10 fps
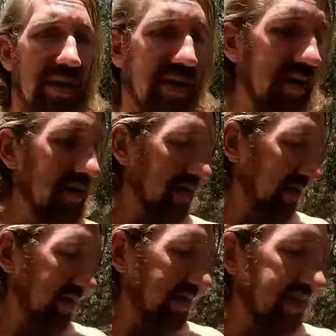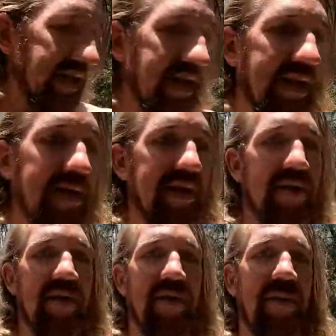The sooner I start, the
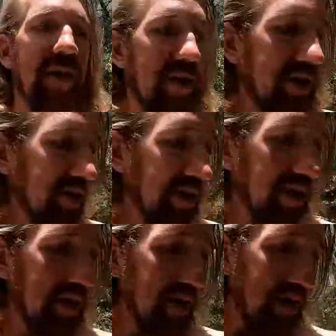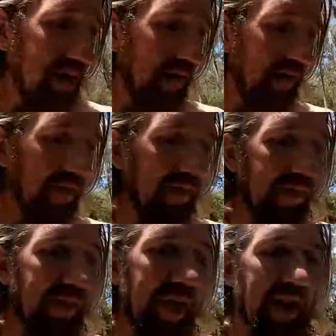sooner I finish. I'm
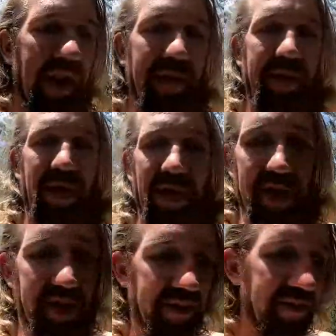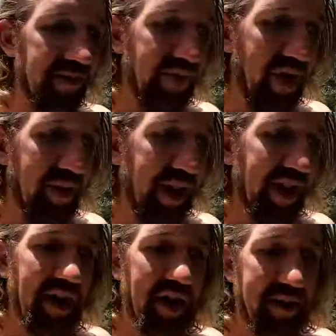not going to
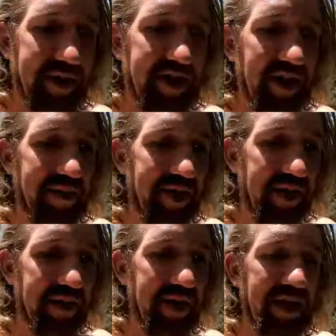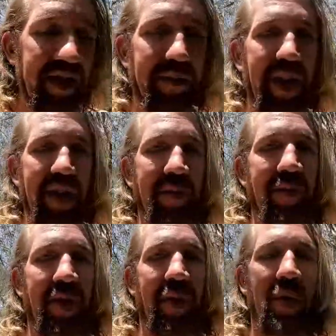pre-make any of my sandwiches. I'm just going to make them
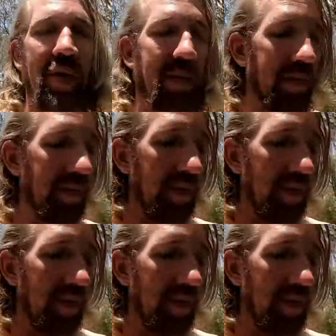when I want them.